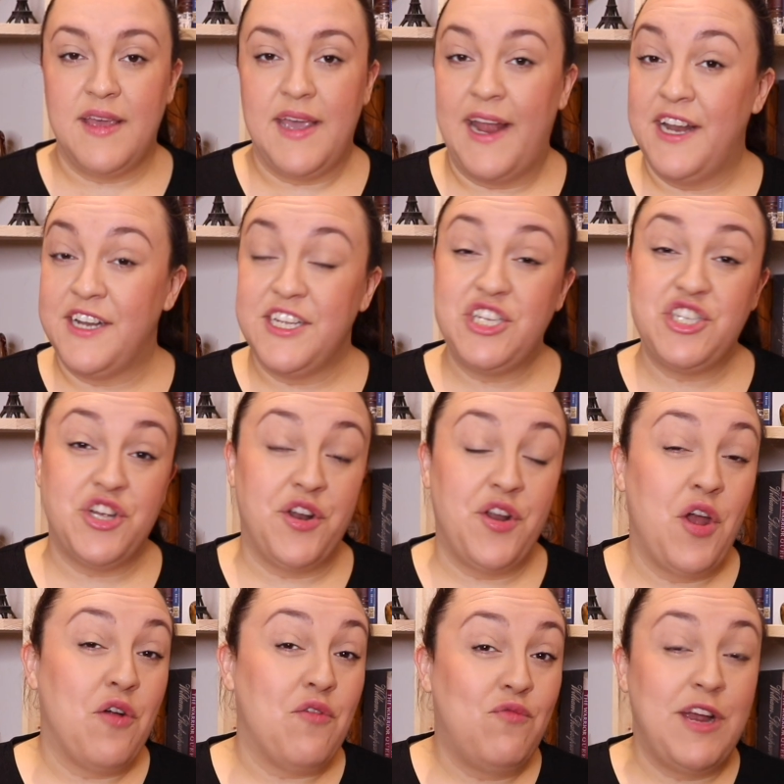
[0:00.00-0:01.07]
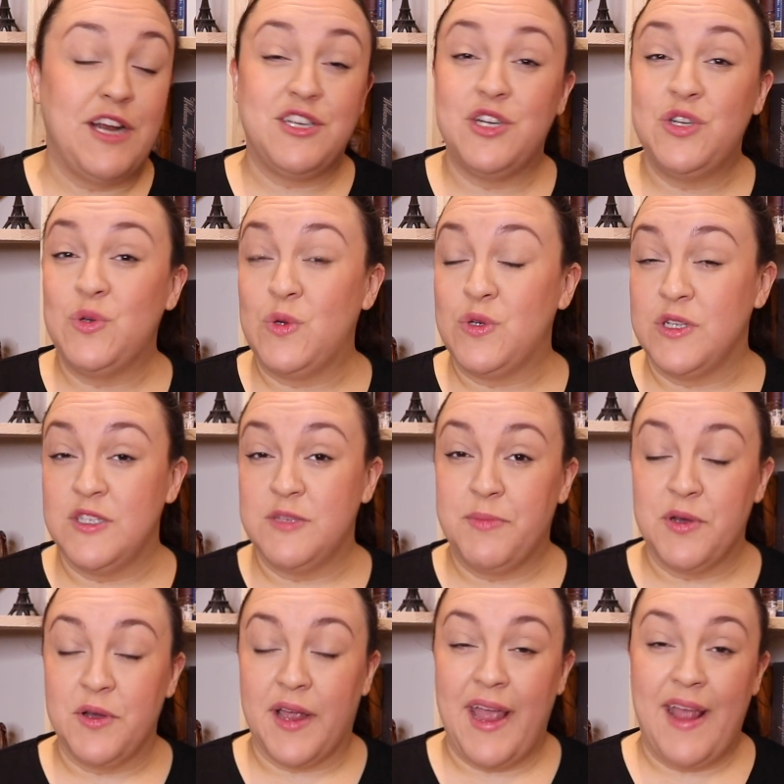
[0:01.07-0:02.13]
In addition, Rictor Norton's
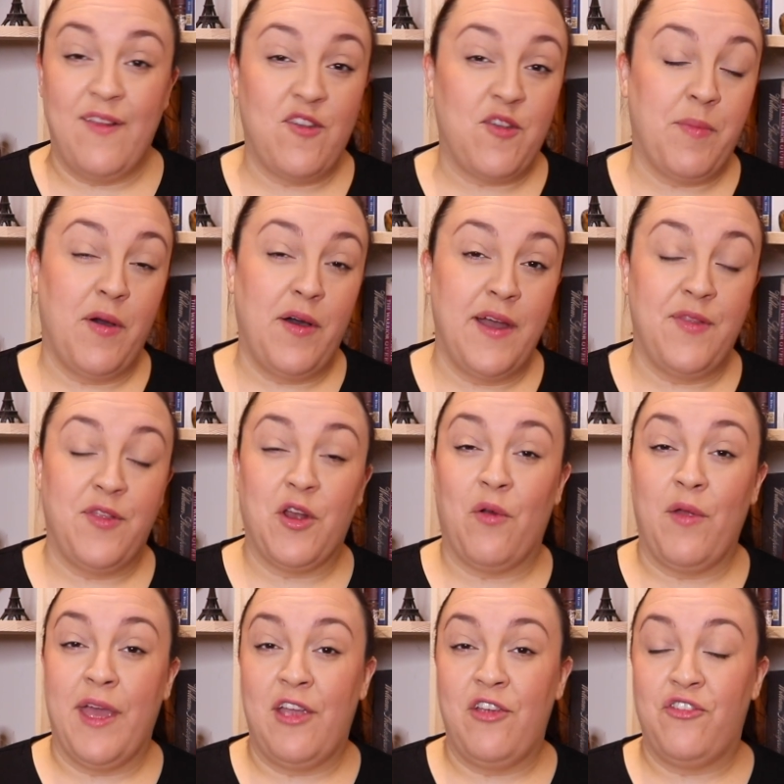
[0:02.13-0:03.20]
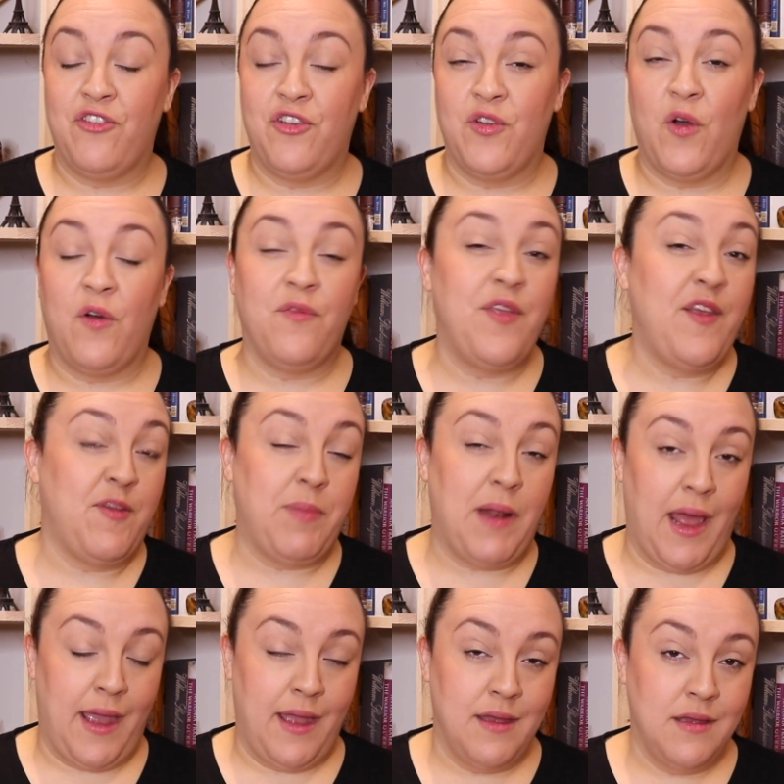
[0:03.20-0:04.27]
book inspired the creation of this
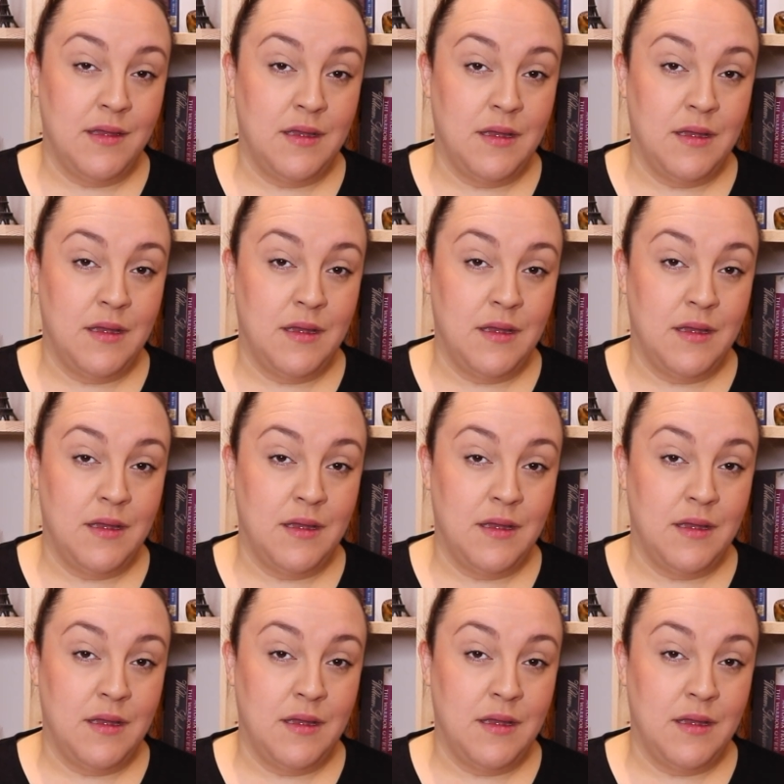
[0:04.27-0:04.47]
play